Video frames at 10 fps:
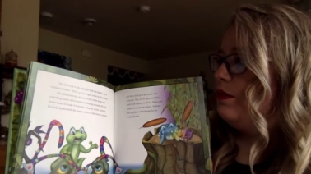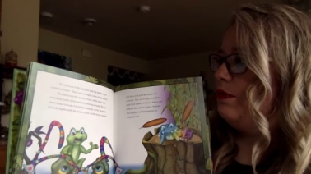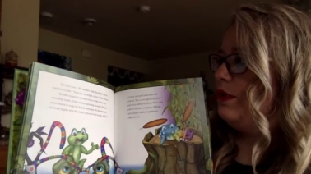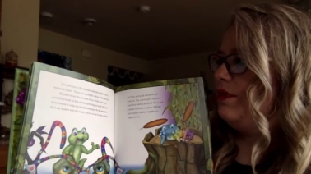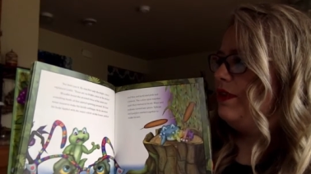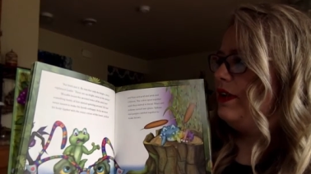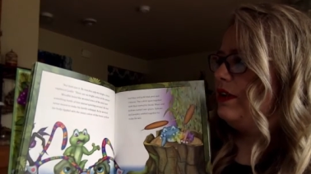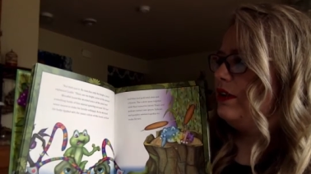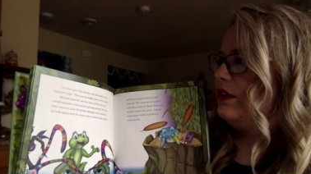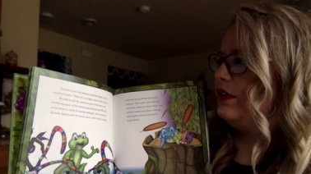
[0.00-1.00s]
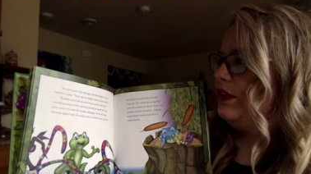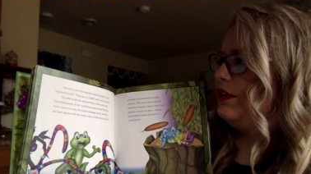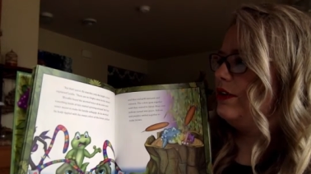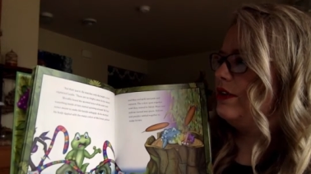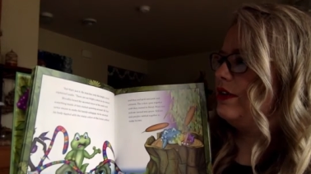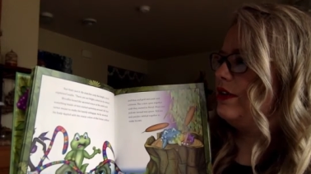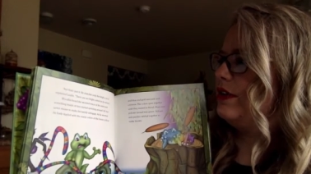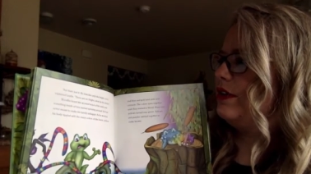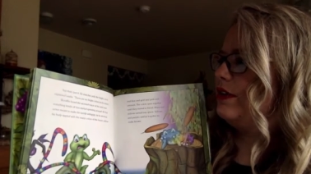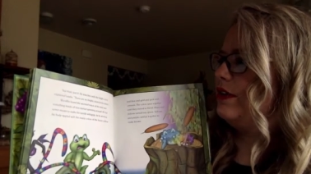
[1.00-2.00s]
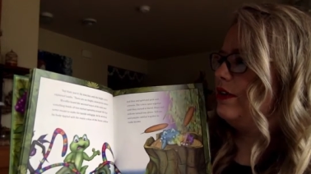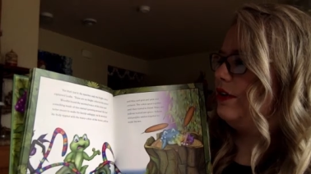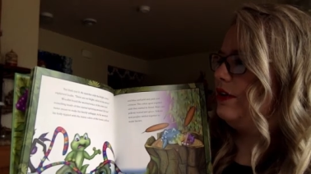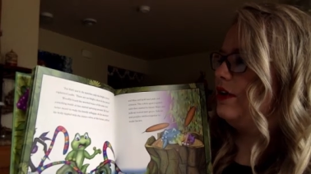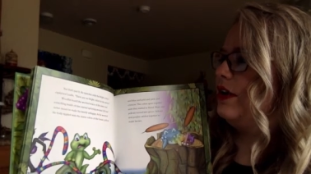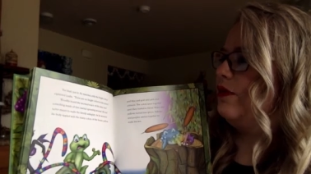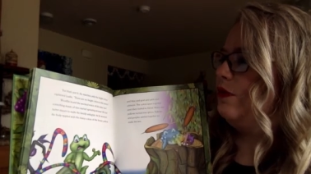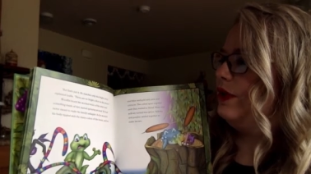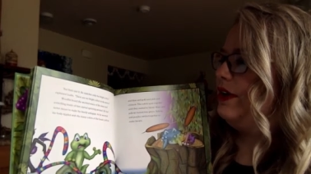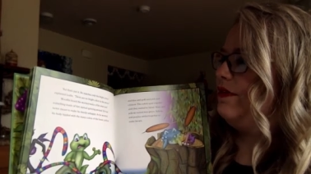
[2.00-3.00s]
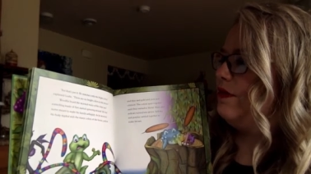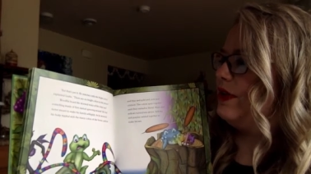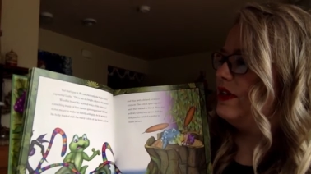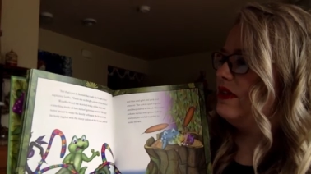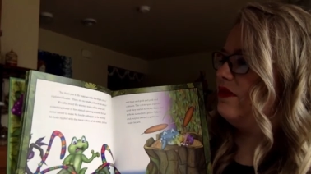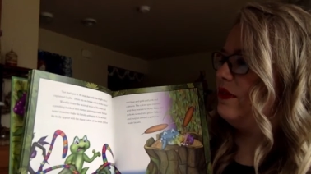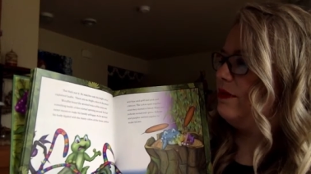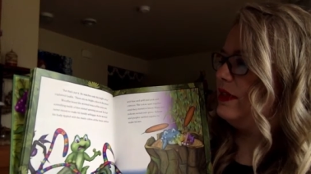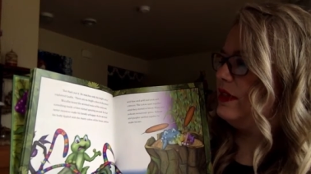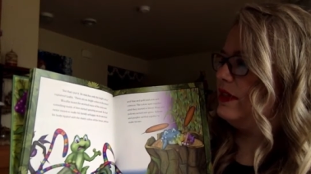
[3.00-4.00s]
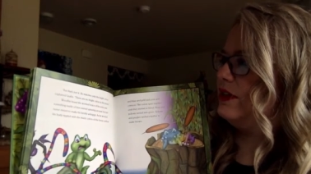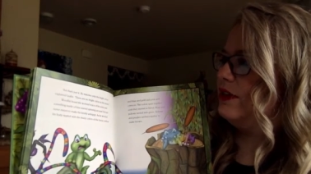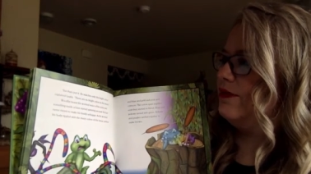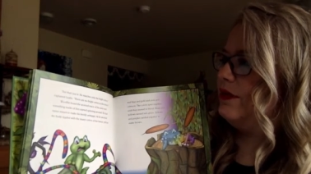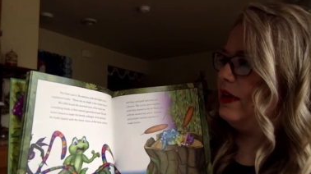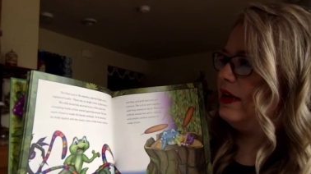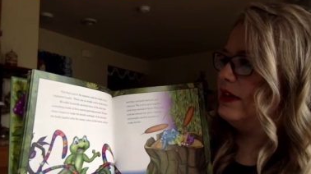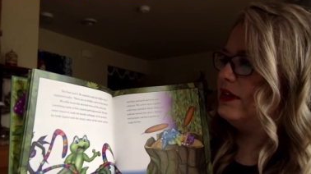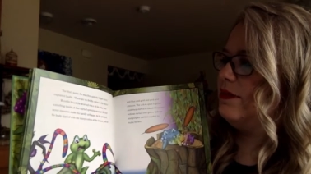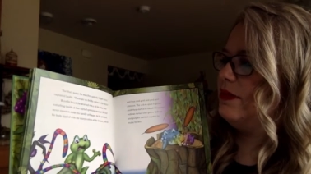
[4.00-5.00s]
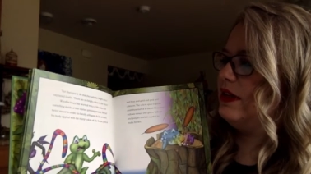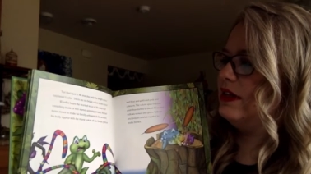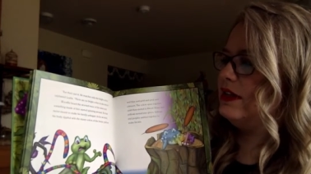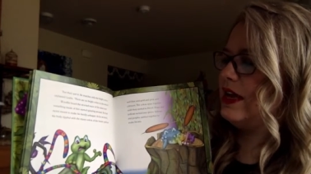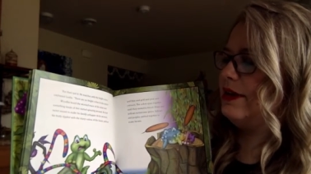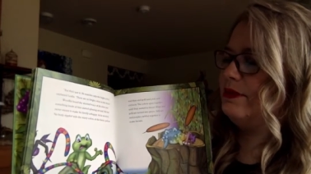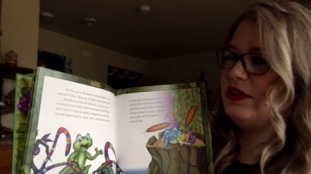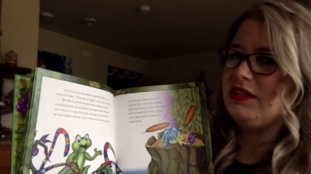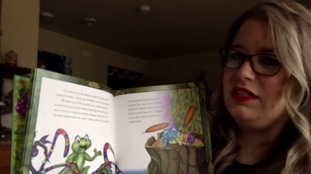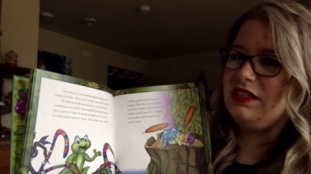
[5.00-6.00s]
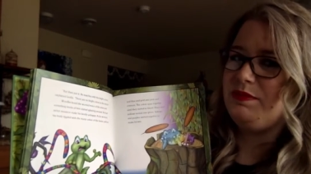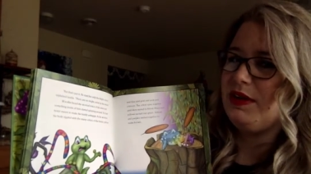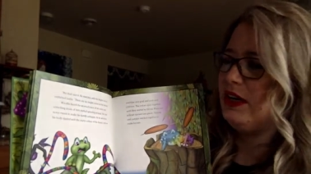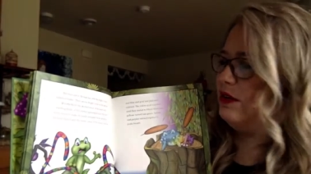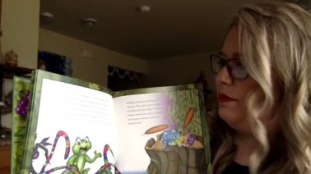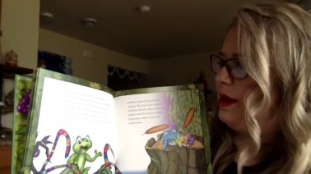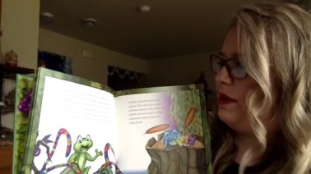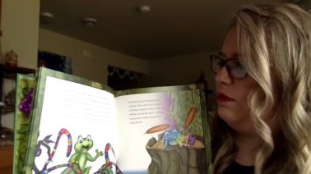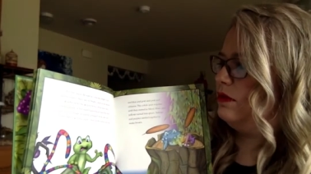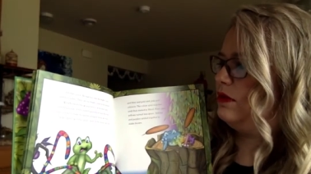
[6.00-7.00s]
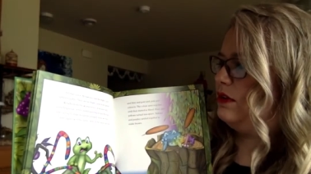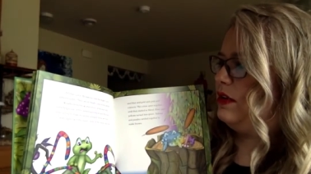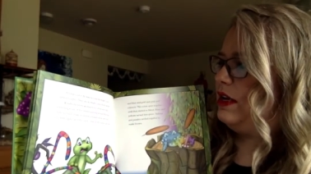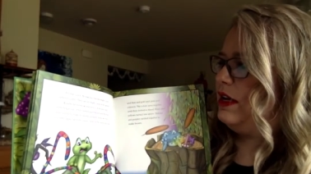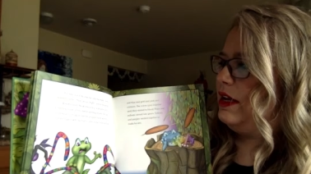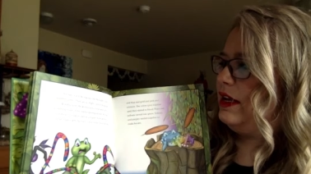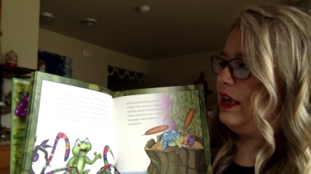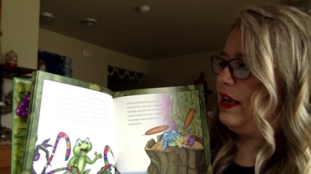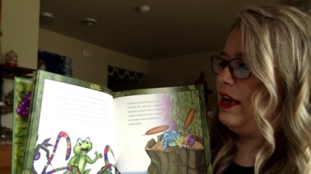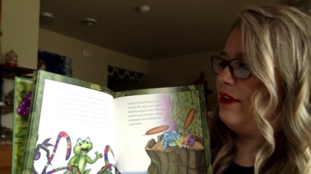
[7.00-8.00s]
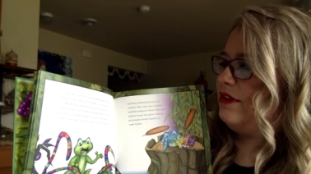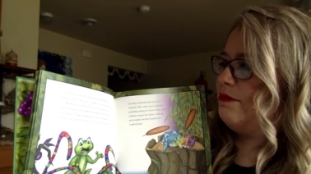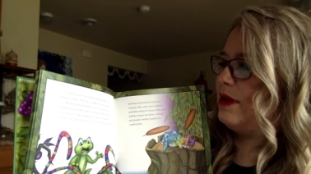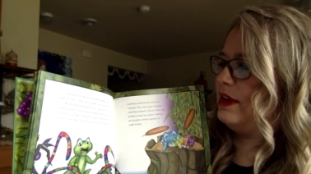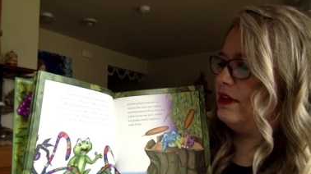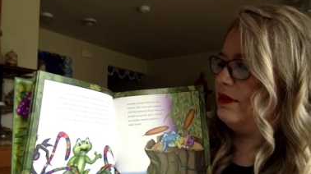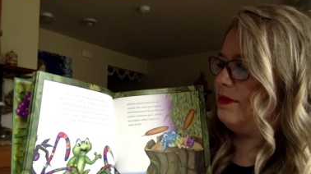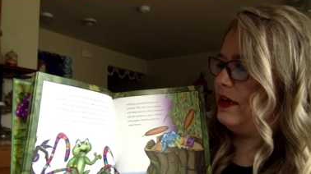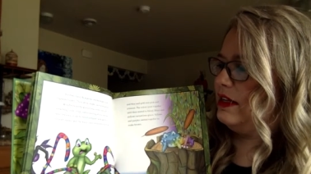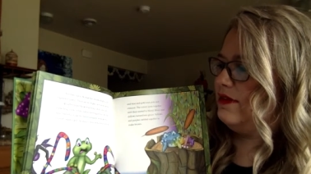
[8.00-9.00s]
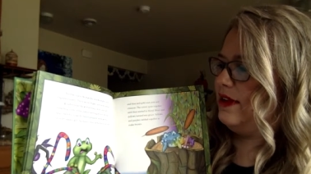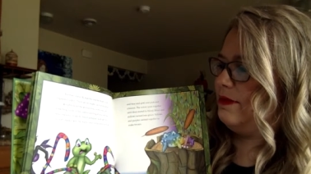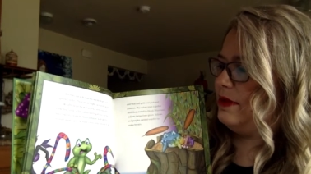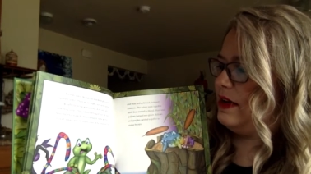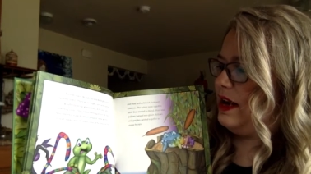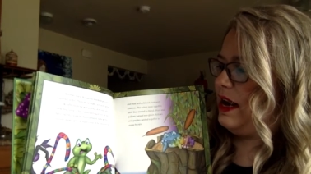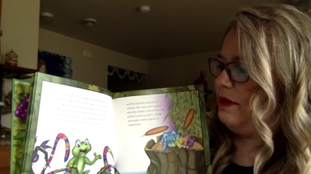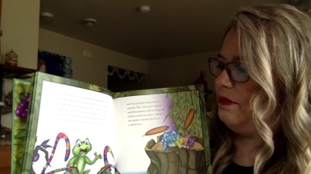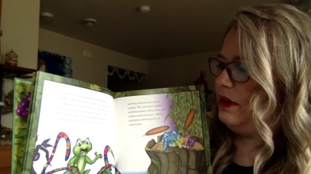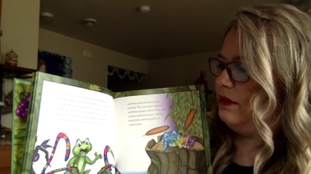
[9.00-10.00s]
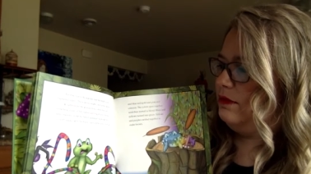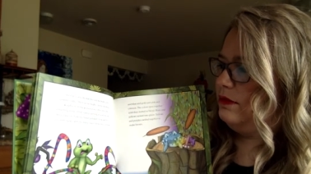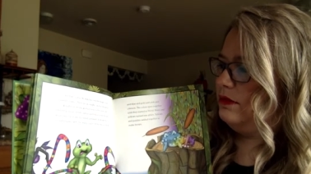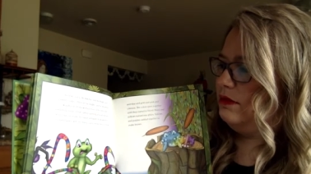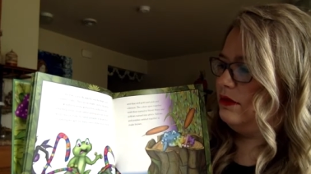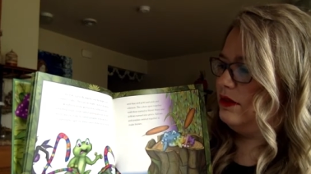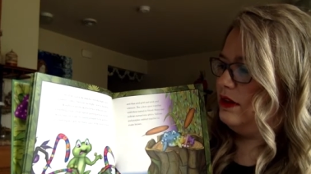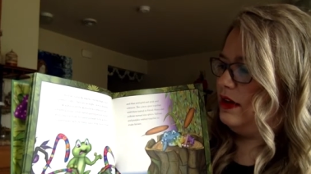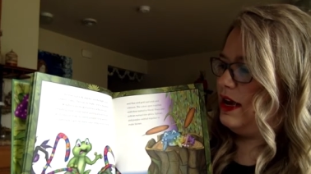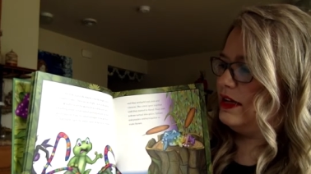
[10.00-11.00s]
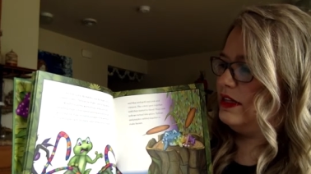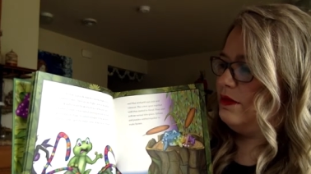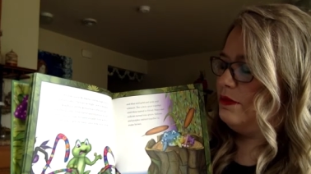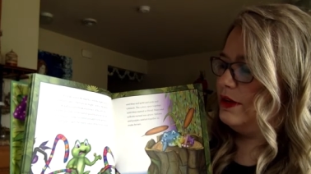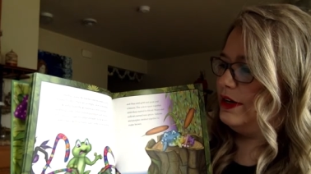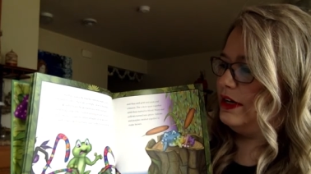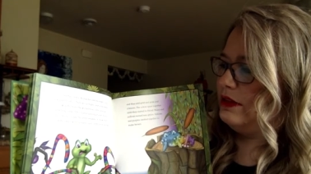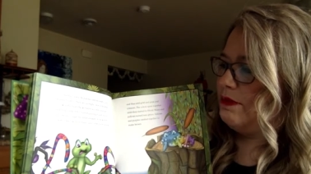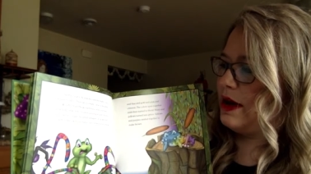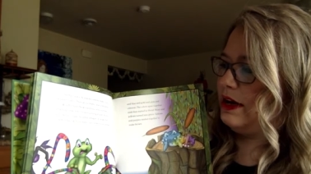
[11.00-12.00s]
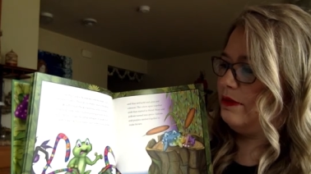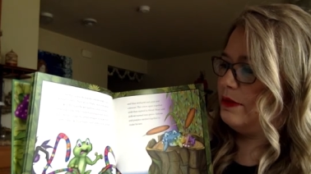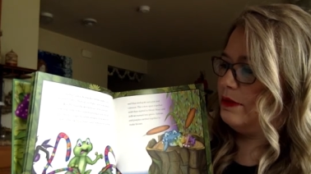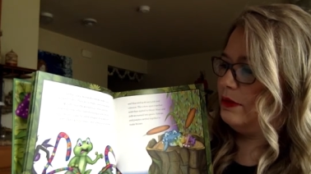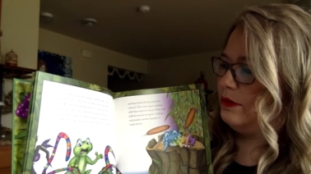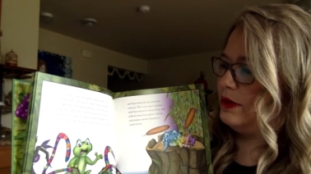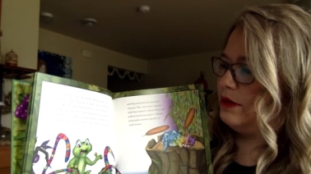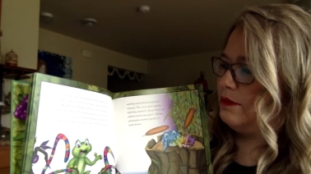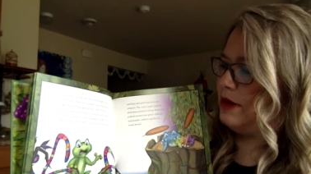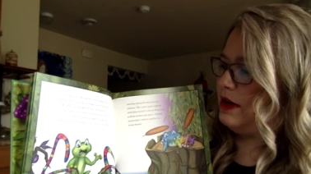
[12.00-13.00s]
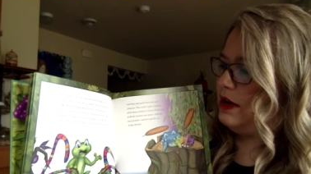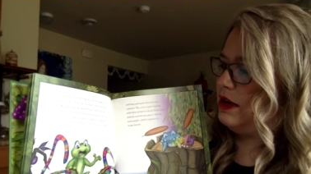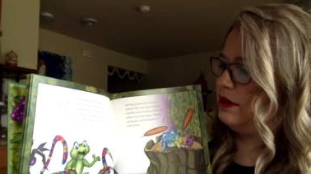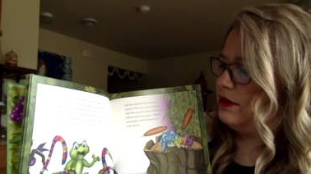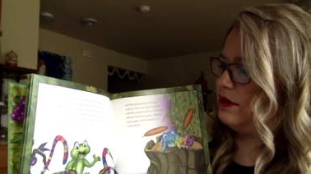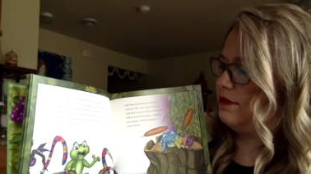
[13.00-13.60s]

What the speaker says: Woodfin heard a worried voice from his sister, and something inside him started spinning around. He had never meant to make his family unhappy. As he worried, his body rippled with the many colors of the